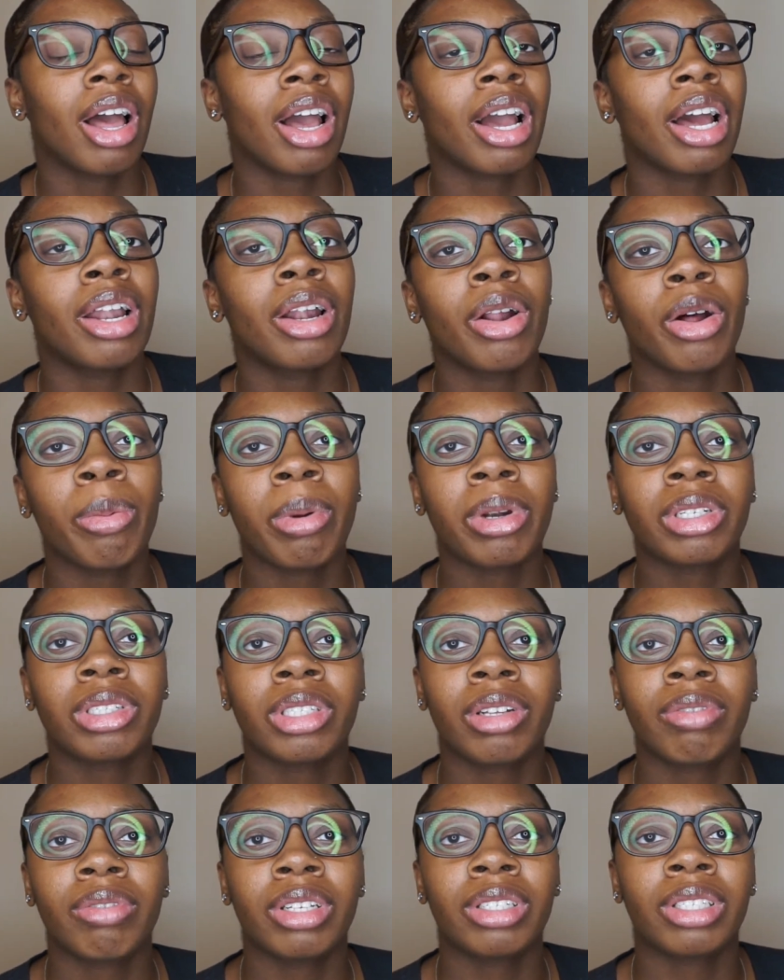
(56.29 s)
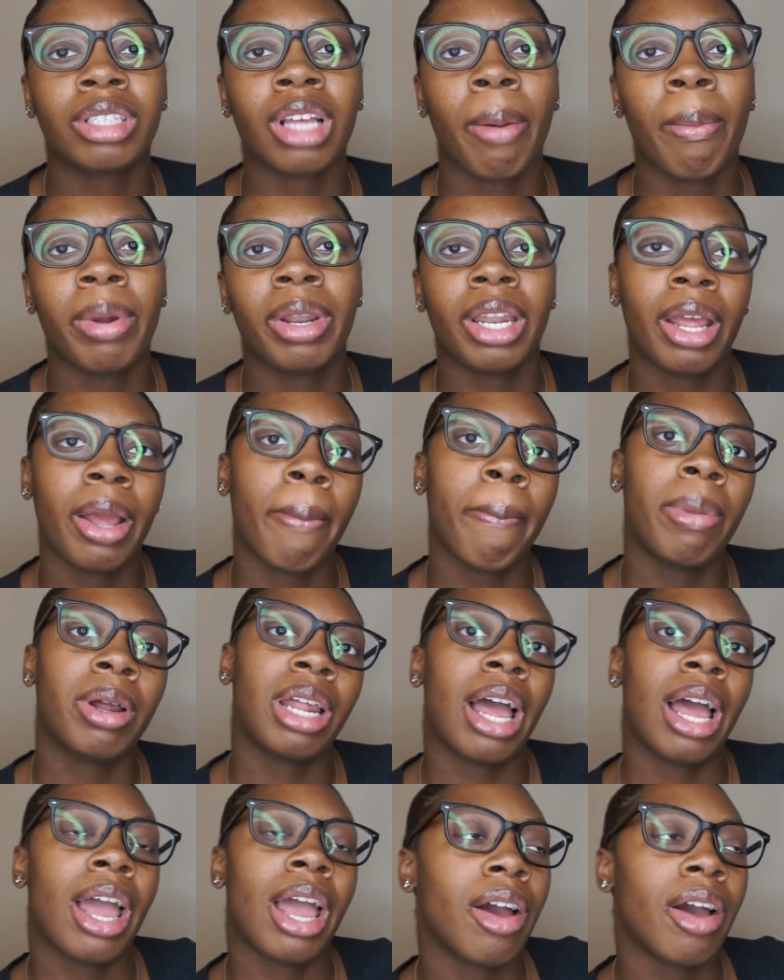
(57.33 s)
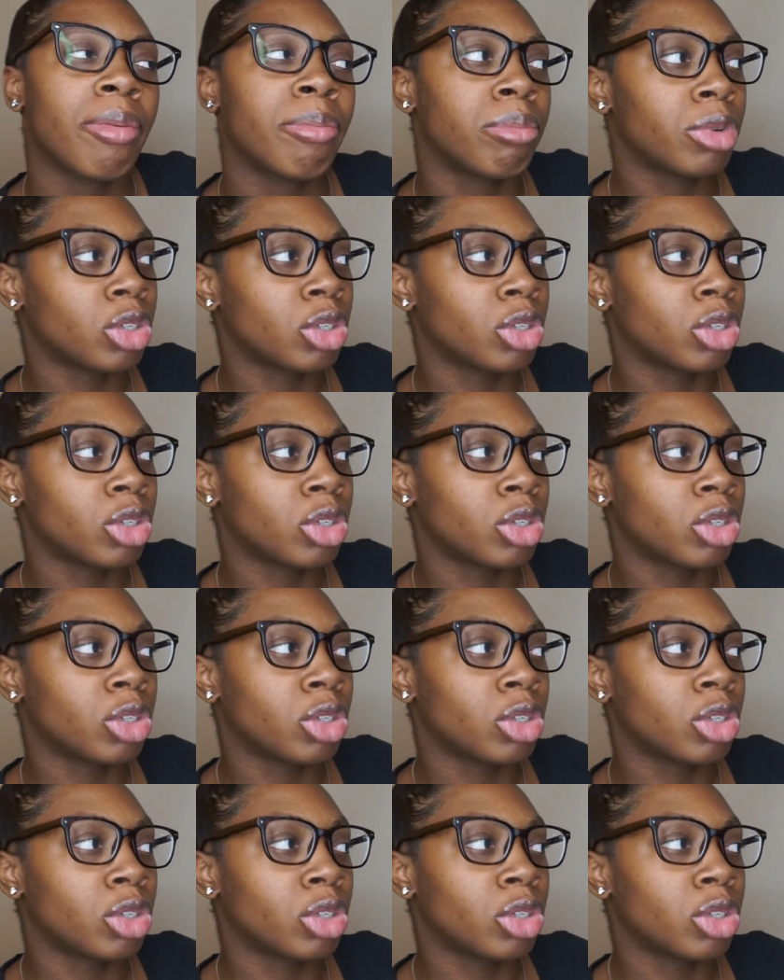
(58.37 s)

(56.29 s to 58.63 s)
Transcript: I got a whole bunch of stuff that's coming in, but I have